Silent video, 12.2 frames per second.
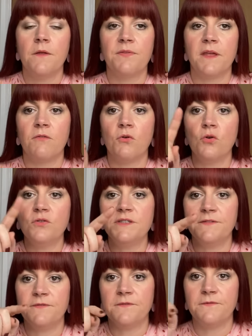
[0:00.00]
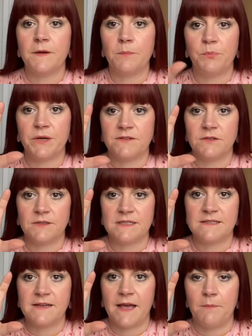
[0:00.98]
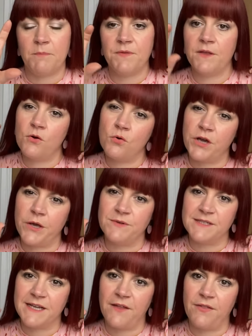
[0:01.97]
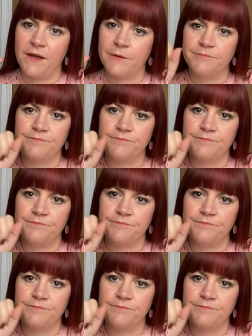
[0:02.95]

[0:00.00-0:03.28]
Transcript: They're all different fabrics on the set, but they all go together.